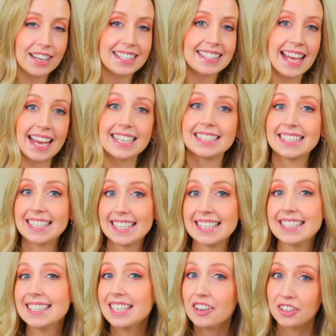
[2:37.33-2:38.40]
is that it's
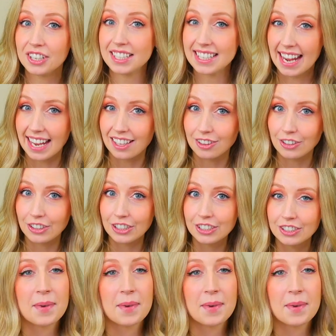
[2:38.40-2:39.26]
easier to tailor.